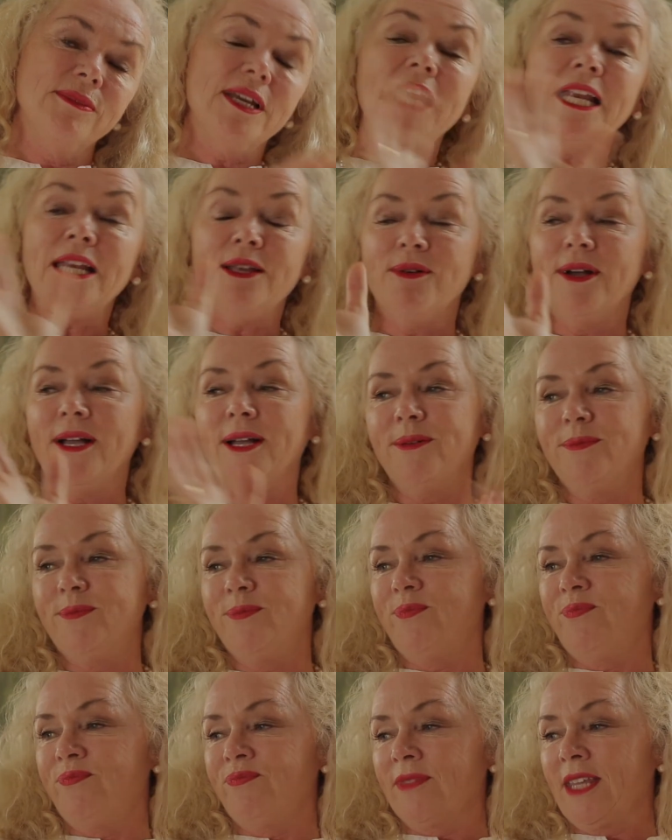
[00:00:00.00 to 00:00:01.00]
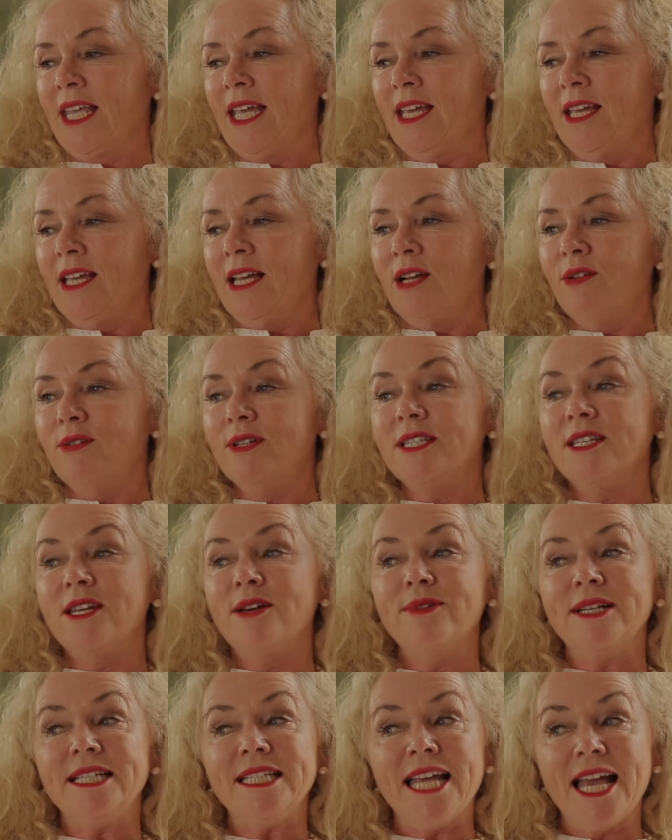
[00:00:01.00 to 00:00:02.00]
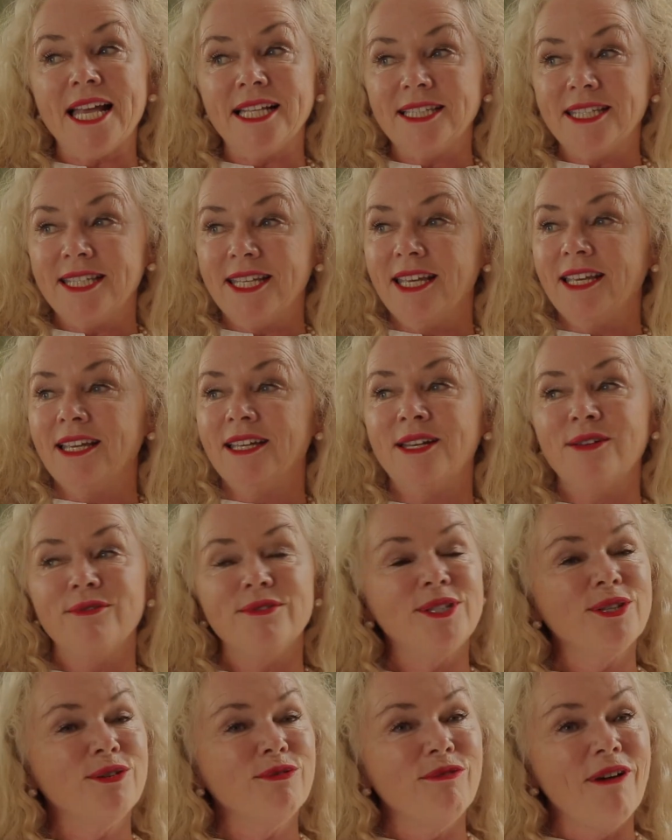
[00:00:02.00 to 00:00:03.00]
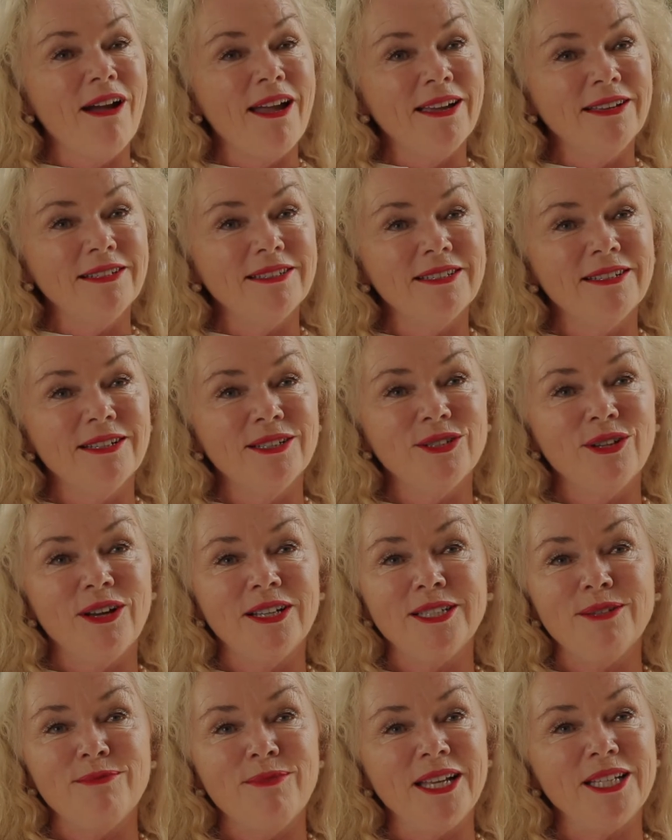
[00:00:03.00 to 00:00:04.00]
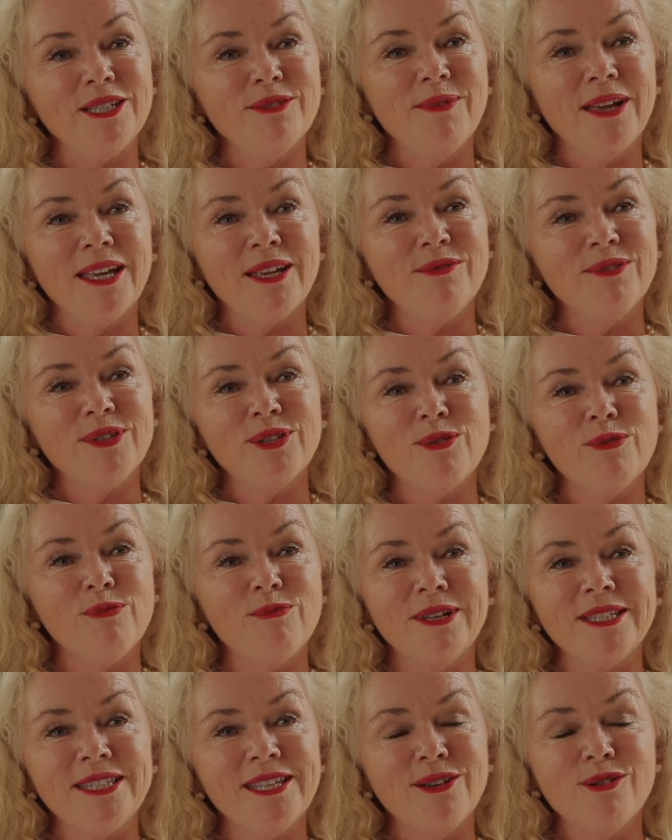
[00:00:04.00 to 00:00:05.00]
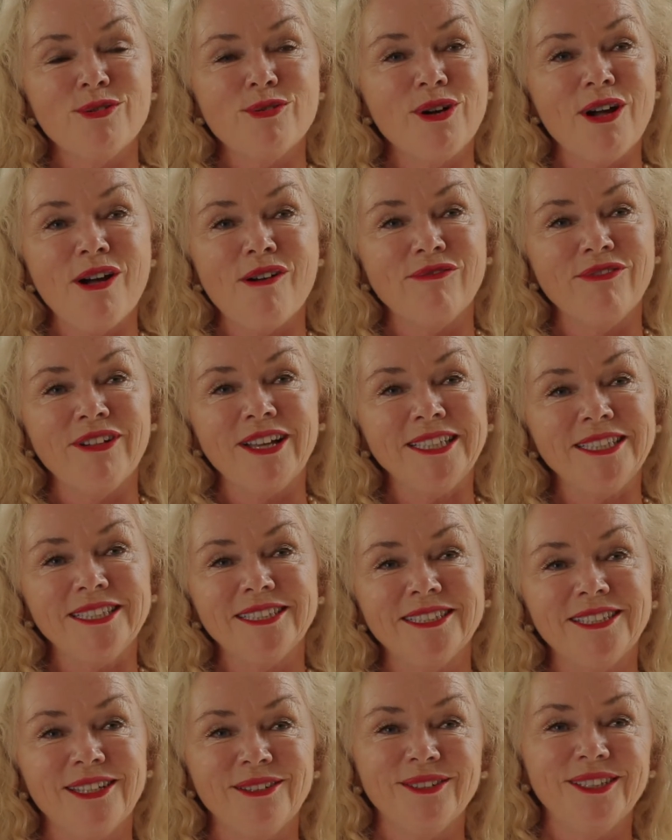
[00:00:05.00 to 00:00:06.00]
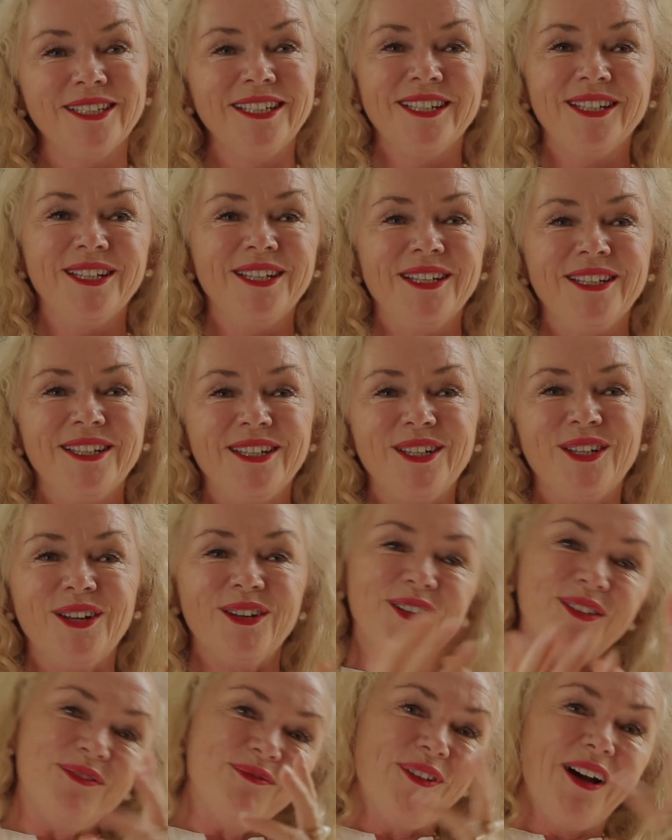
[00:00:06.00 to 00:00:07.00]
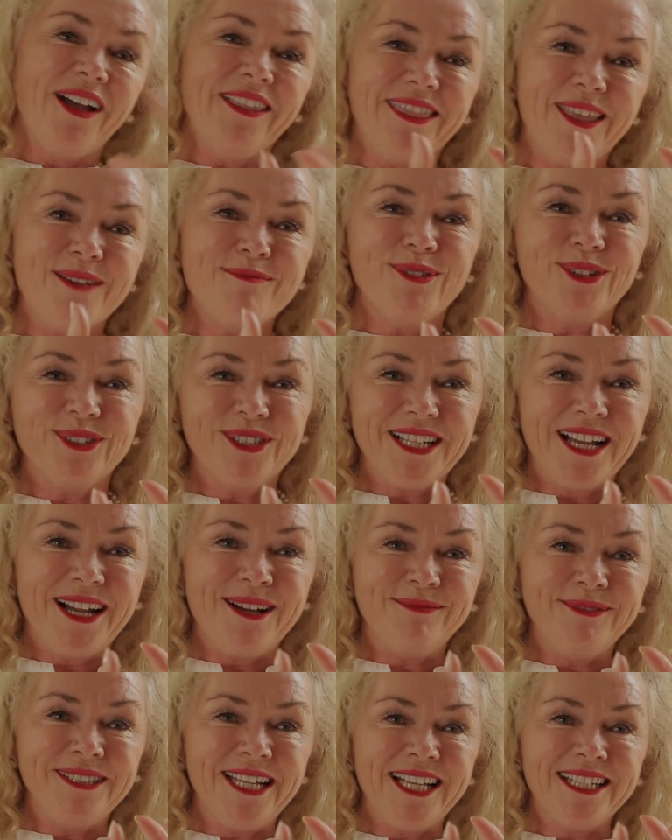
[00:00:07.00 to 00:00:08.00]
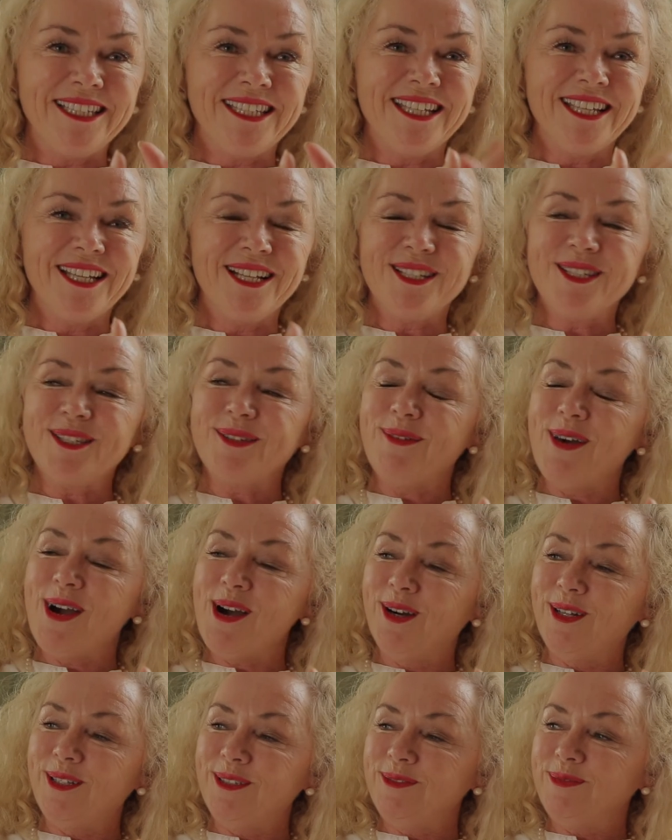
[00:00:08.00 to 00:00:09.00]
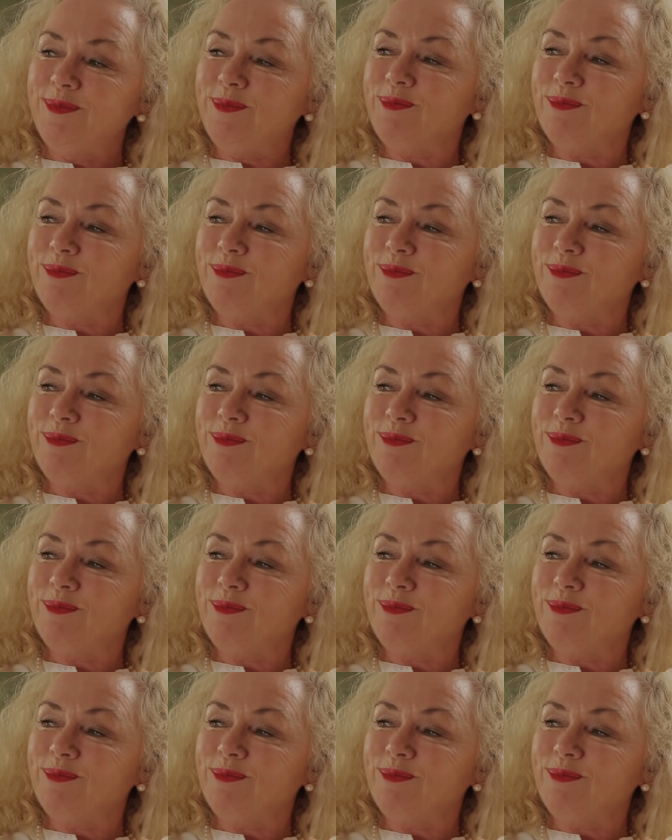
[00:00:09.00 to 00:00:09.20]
Anyway, Chris and I went dancing and it was great, and I tried to matchmaking with all my single girlfriends, so I'd invite them all to come dancing as well.